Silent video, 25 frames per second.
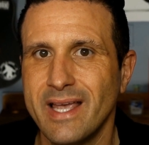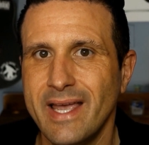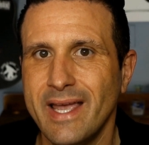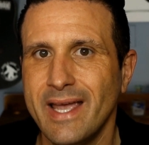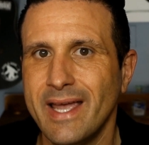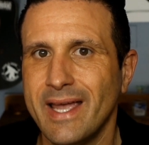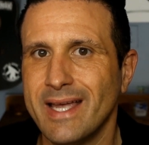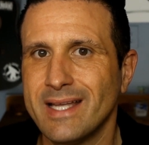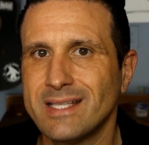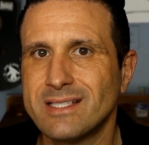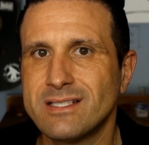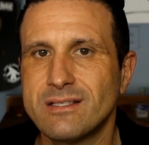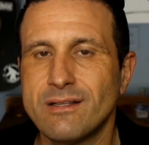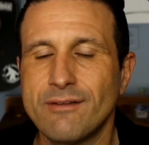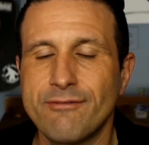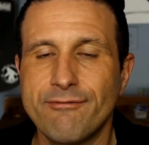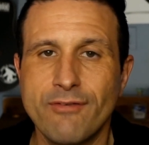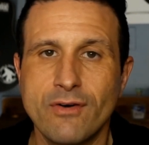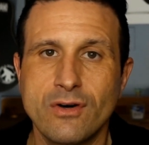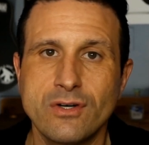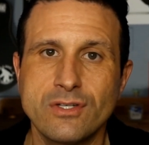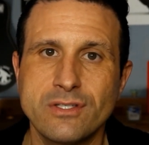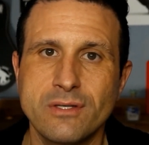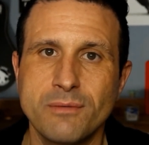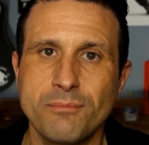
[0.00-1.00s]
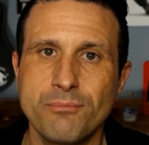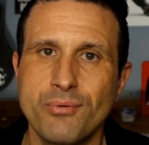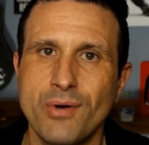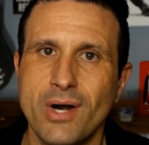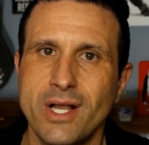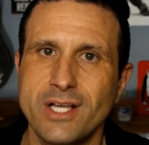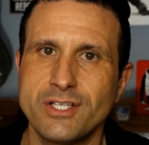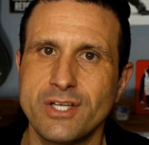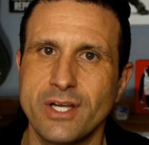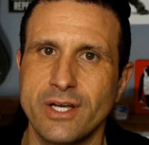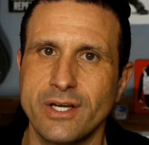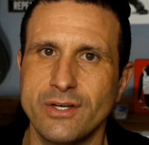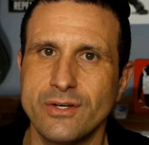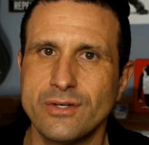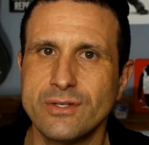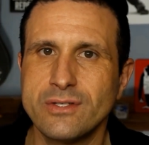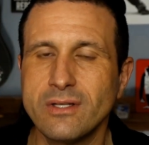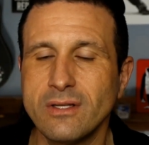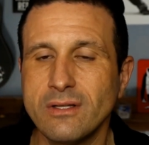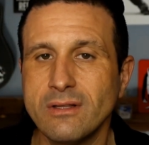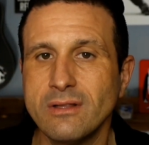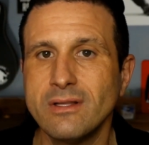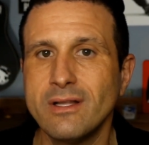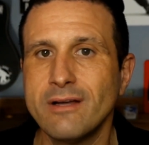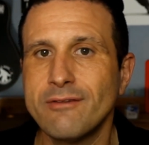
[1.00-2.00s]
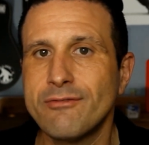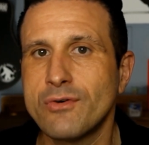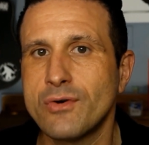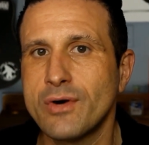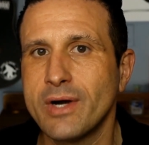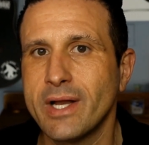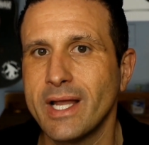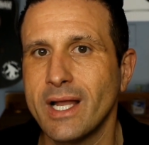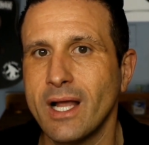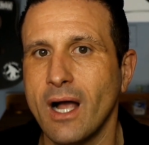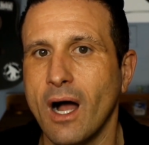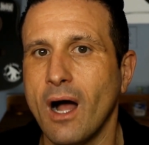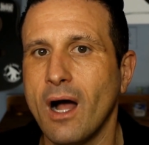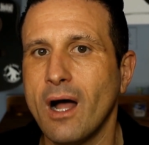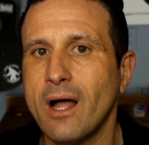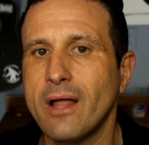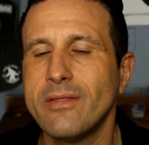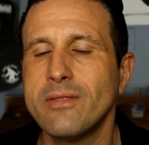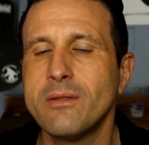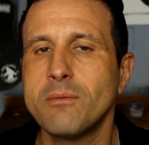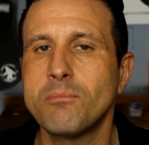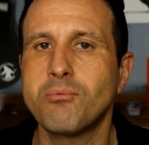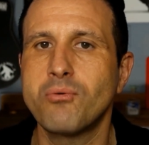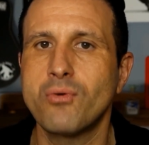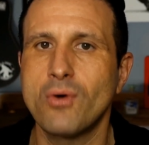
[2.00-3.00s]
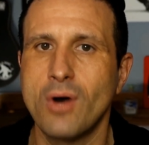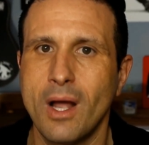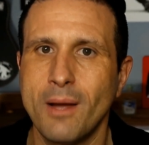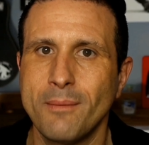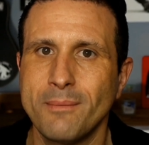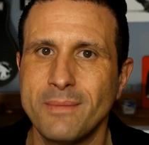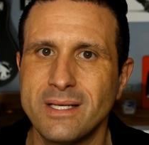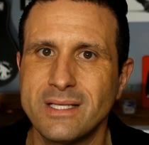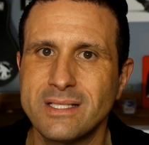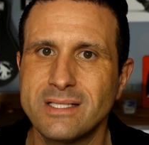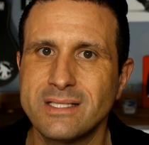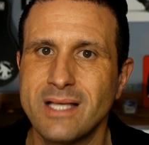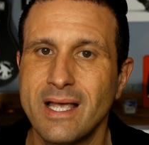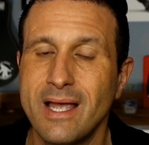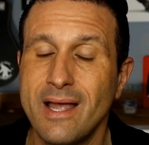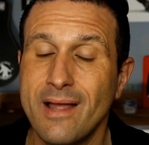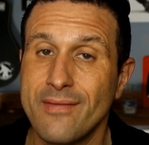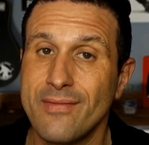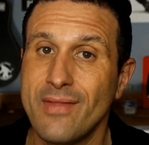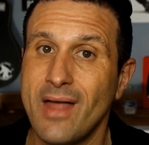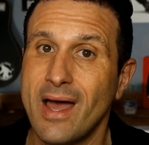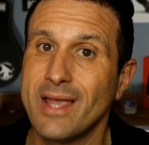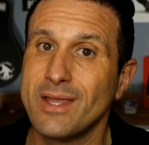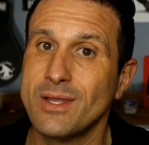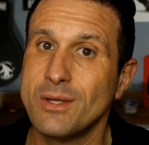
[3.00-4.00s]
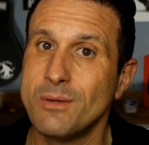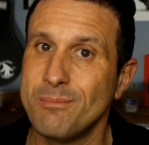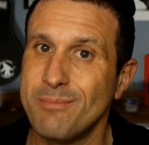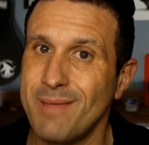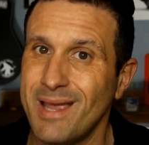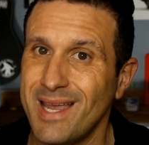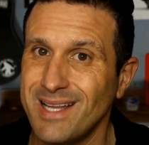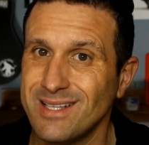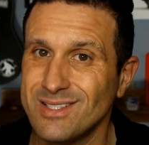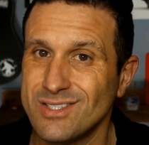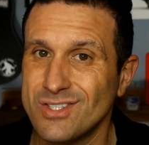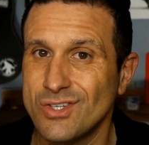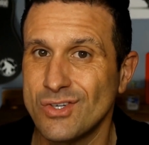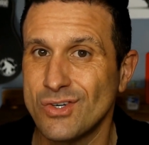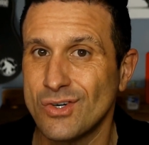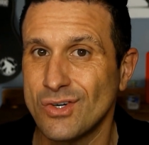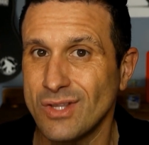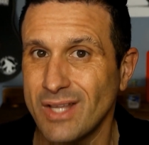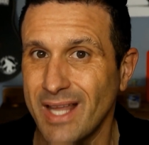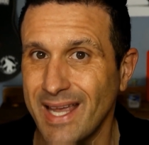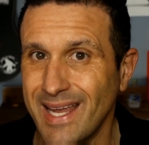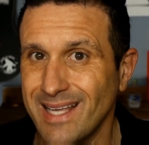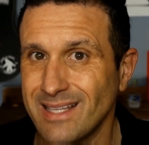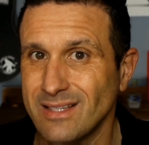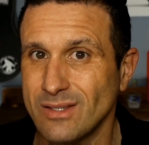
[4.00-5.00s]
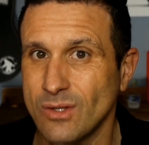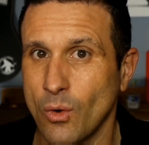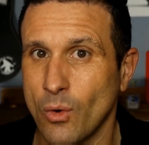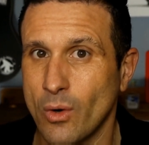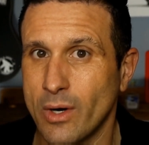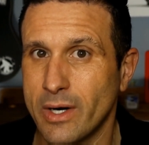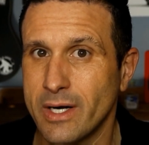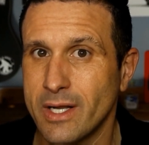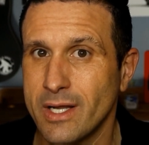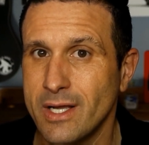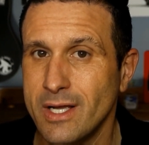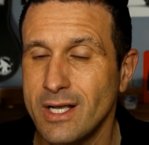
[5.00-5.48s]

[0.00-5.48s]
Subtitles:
It's the first impression. You're delivering on the promise that you made to your landlord.